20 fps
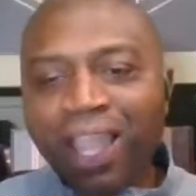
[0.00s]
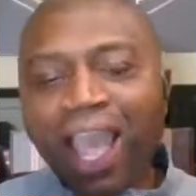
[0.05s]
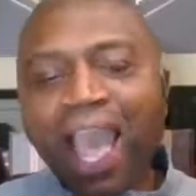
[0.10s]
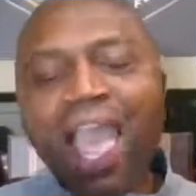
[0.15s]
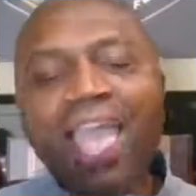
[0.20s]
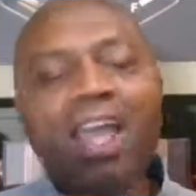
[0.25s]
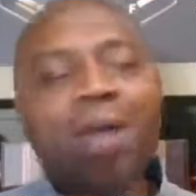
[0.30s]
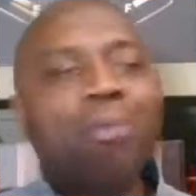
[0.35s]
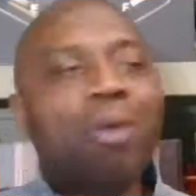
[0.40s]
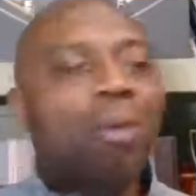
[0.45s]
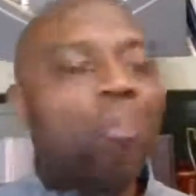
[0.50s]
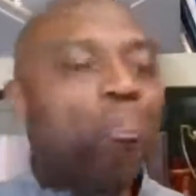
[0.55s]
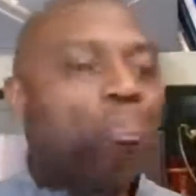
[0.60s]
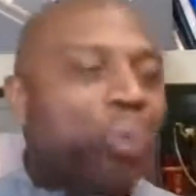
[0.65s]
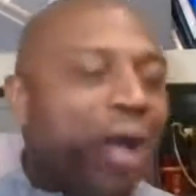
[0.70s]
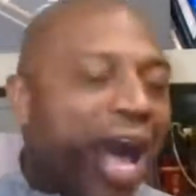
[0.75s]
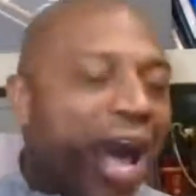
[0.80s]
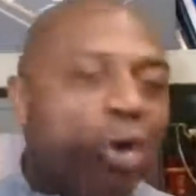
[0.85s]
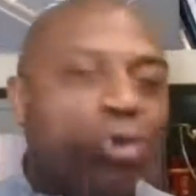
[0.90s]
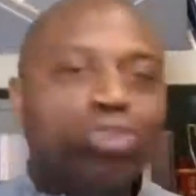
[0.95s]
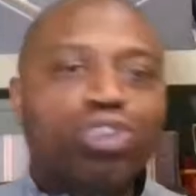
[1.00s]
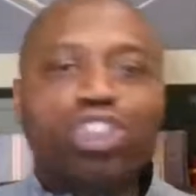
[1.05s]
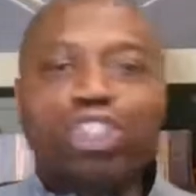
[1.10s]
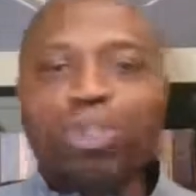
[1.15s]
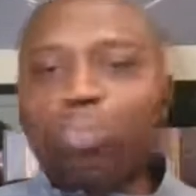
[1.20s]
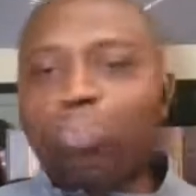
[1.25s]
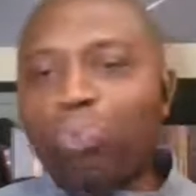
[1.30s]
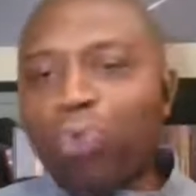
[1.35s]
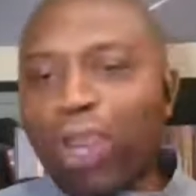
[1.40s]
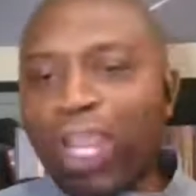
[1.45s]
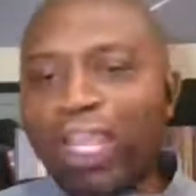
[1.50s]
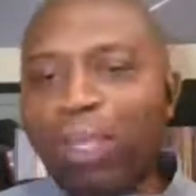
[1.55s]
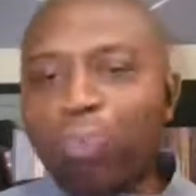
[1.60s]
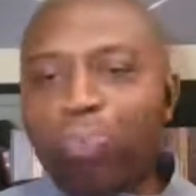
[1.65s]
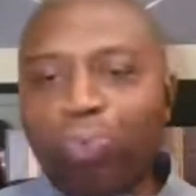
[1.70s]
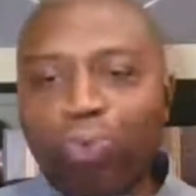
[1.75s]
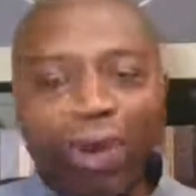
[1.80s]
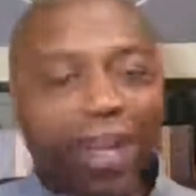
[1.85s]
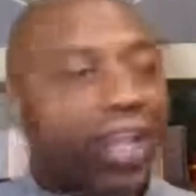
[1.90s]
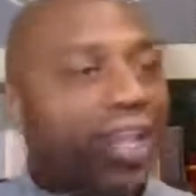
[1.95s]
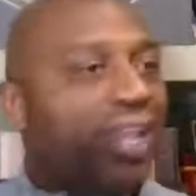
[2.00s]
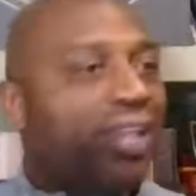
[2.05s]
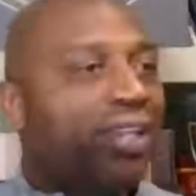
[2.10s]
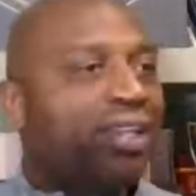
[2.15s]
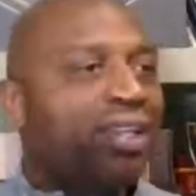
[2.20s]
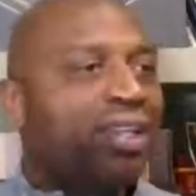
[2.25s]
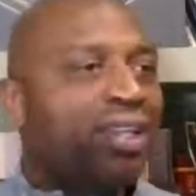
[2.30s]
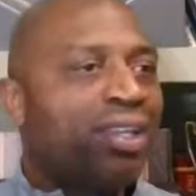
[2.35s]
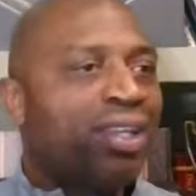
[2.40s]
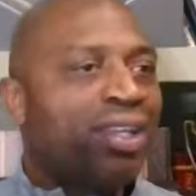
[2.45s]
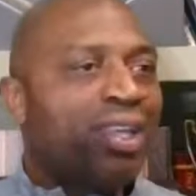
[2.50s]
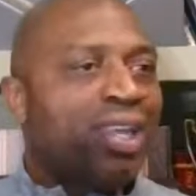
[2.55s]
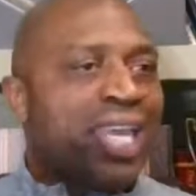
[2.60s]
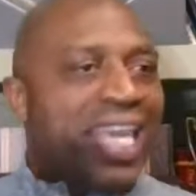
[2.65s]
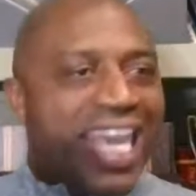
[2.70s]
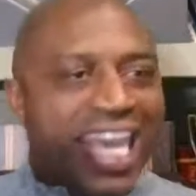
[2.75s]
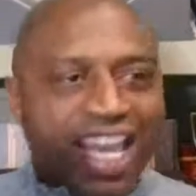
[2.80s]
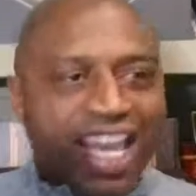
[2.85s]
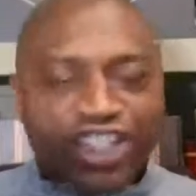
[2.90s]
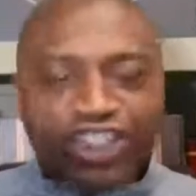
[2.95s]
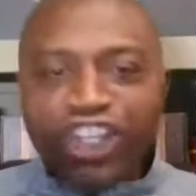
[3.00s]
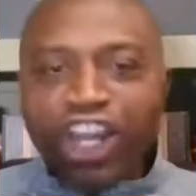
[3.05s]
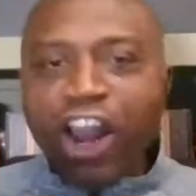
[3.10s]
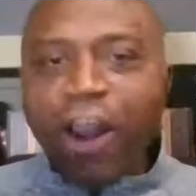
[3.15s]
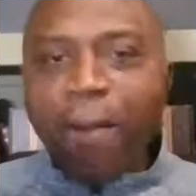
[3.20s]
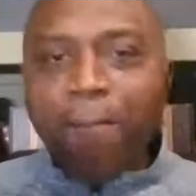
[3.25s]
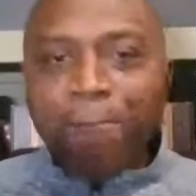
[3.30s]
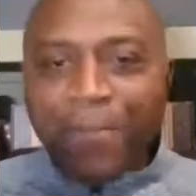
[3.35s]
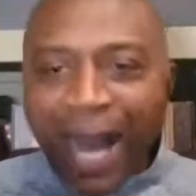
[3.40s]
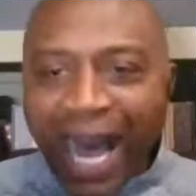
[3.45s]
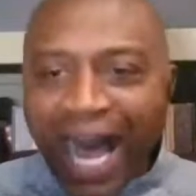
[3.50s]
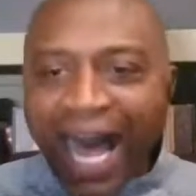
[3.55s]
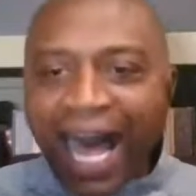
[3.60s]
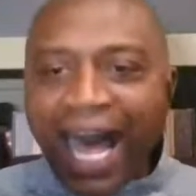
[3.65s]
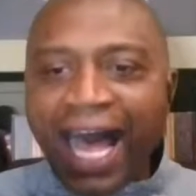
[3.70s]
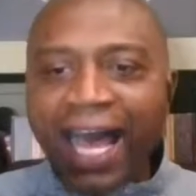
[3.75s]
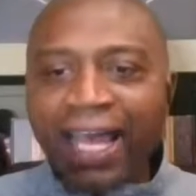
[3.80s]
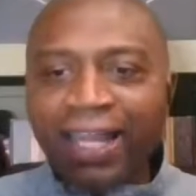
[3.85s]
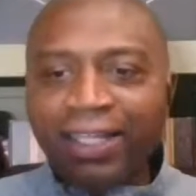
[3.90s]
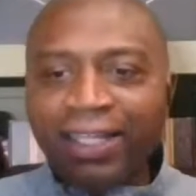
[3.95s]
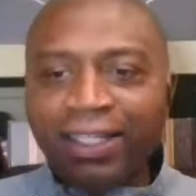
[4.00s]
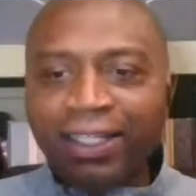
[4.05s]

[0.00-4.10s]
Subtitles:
I am about to break bread. Is their mind.